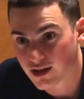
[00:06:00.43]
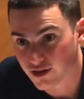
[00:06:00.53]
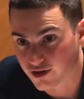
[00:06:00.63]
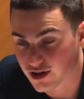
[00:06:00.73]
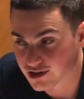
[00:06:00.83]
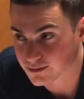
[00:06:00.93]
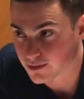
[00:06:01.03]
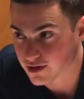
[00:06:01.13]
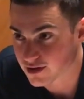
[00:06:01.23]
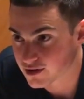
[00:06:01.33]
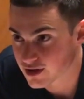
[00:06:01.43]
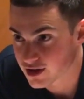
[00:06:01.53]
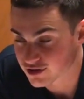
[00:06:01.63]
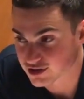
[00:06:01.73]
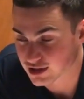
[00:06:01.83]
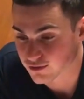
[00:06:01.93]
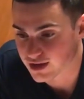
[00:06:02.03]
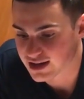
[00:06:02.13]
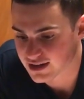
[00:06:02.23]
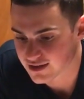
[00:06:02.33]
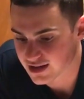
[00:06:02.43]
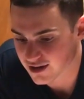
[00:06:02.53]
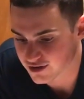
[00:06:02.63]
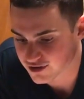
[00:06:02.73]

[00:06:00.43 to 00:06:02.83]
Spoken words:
lacrosse ball just like right in there.